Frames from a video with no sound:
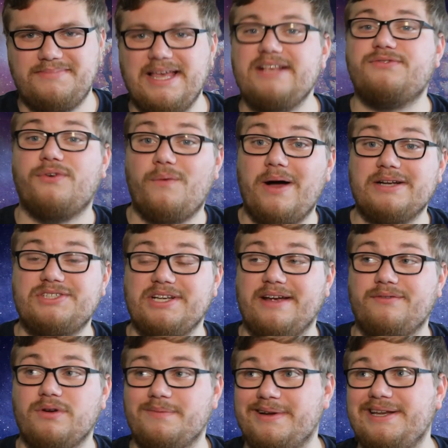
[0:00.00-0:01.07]
Thanks for watching,
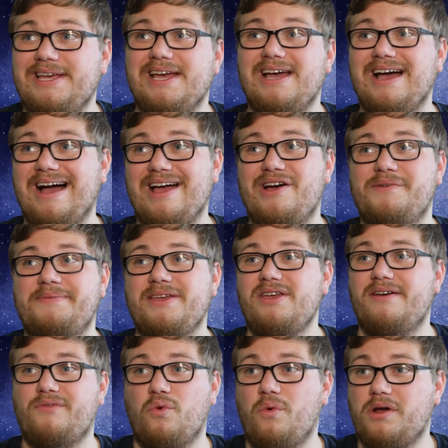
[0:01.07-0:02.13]
everybody. I hope that
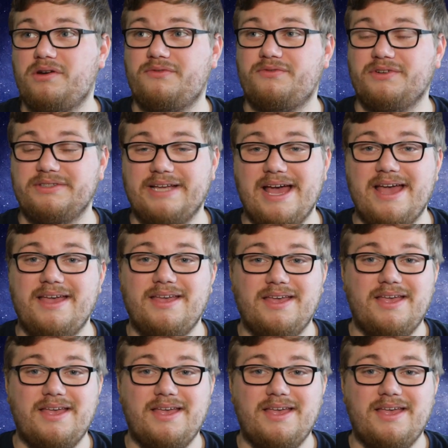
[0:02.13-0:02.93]
you have a wonderful day,